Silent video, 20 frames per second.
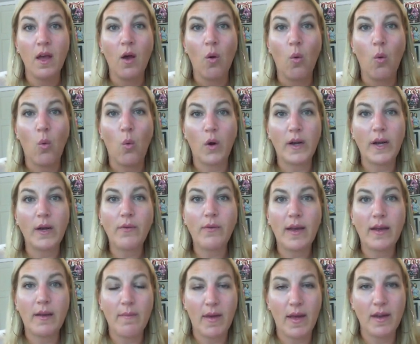What I
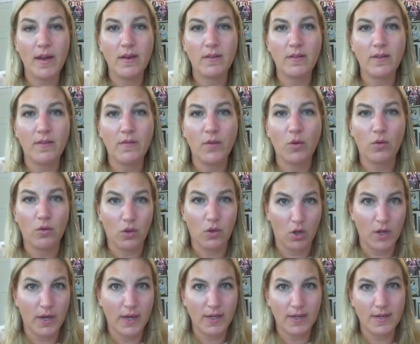recommend is, if you're
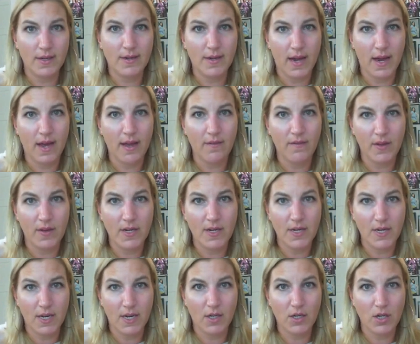looking to dive into
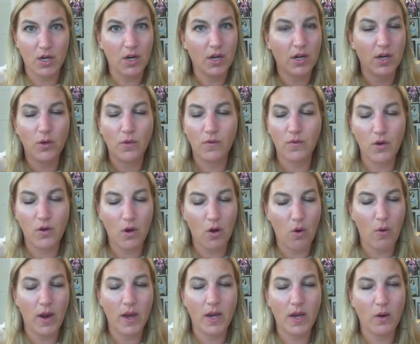TikTok and you have
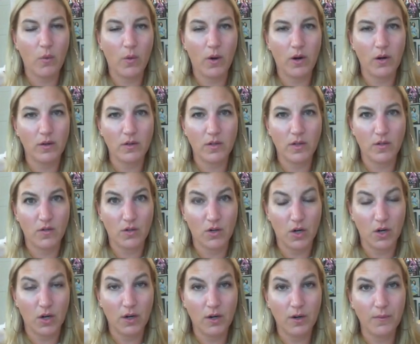no idea where to
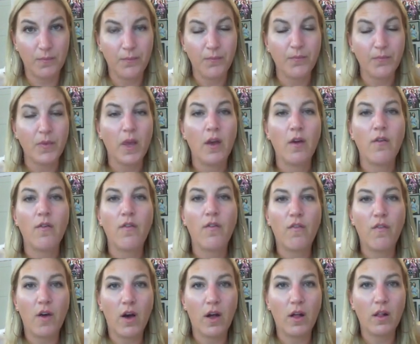start,
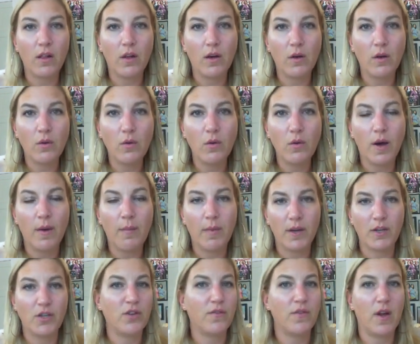follow a
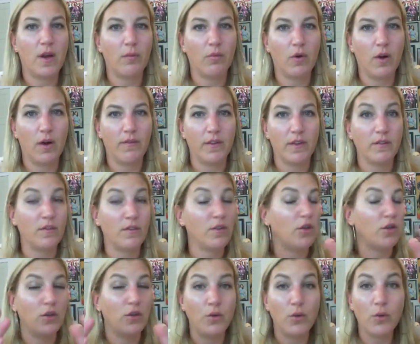bunch of nonprofits.
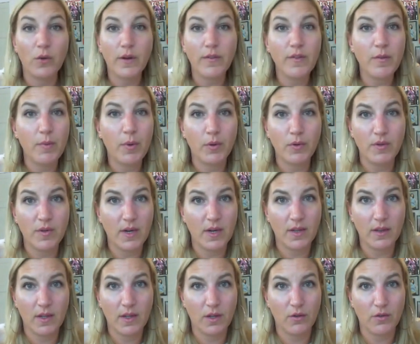You don't have to post
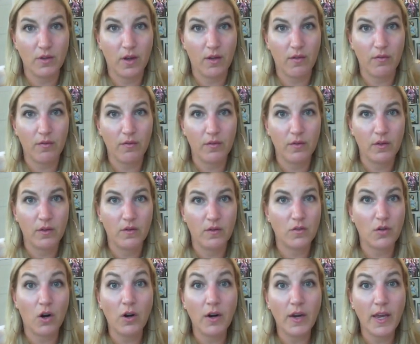anything yourself.
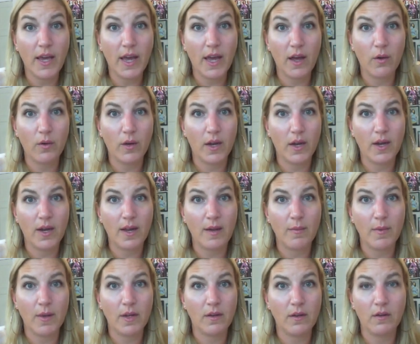Start an account and name
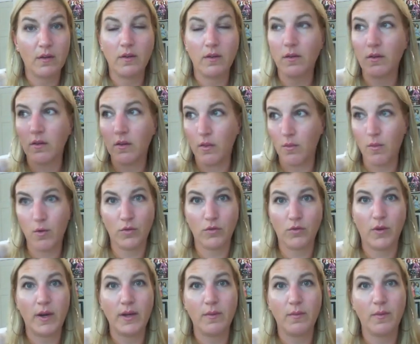it the most
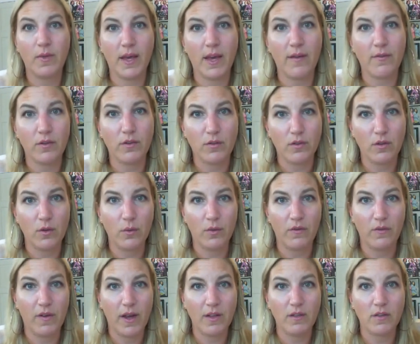random thing ever so no one
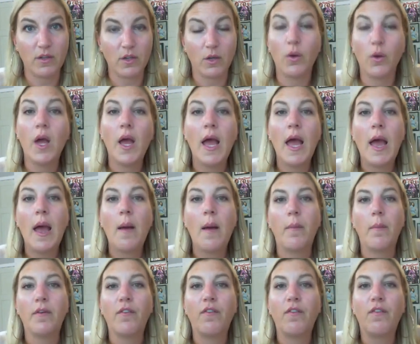finds you.
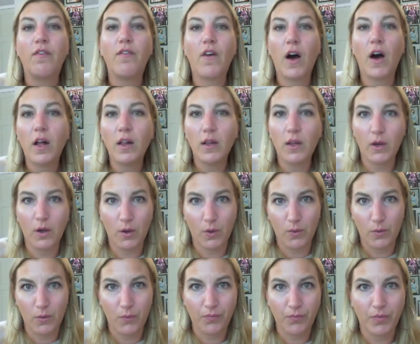But
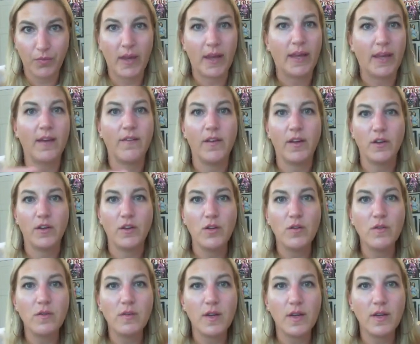follow, like Giving
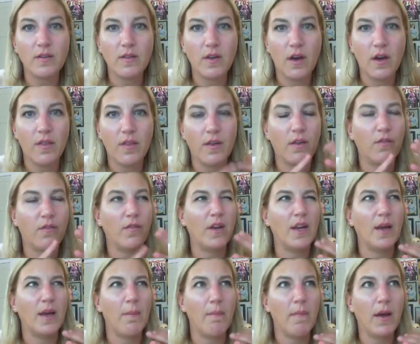Tuesdays on there,
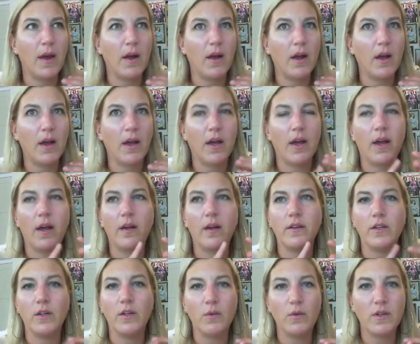Feeding America,
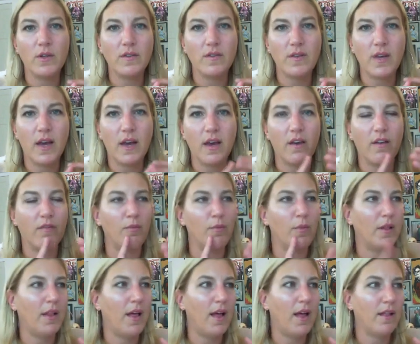UNICEF,
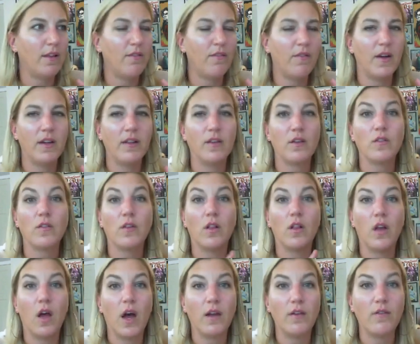Malala Fund. There's a
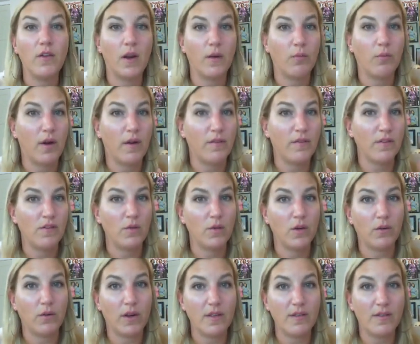lot of nonprofits doing
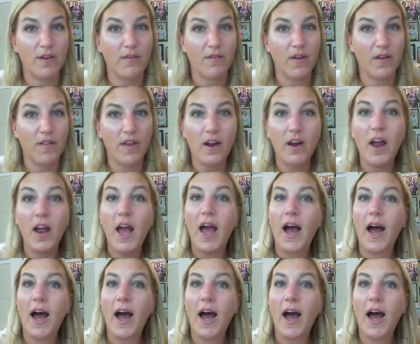great stuff on there.